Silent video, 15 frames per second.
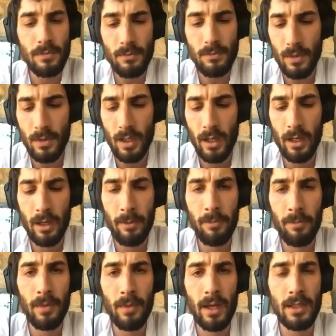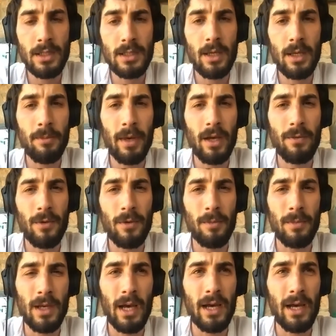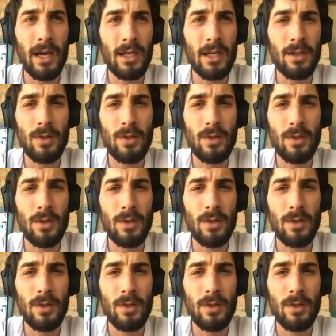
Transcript: I just come back from guiding a tour,